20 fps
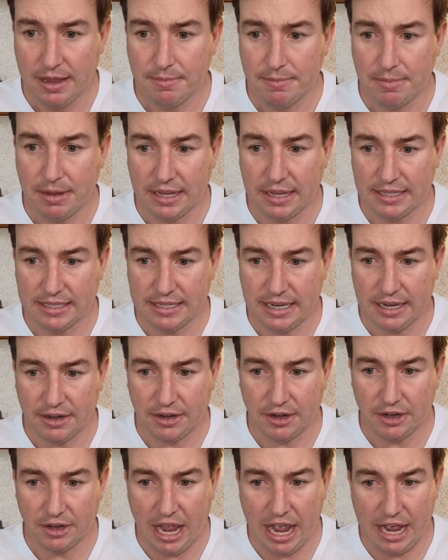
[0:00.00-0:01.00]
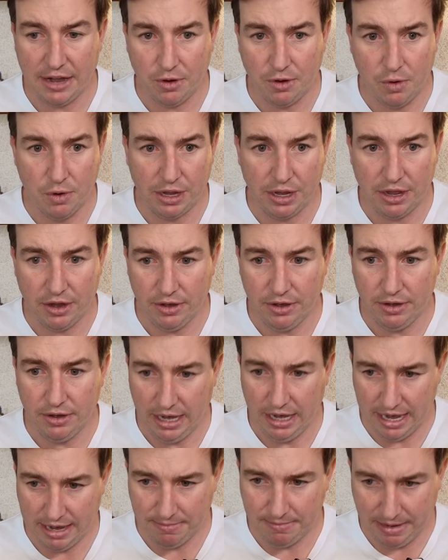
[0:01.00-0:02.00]
But you can see I got add audio,
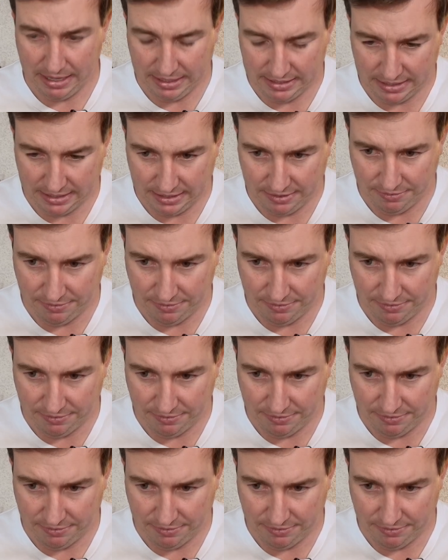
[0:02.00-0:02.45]
and basically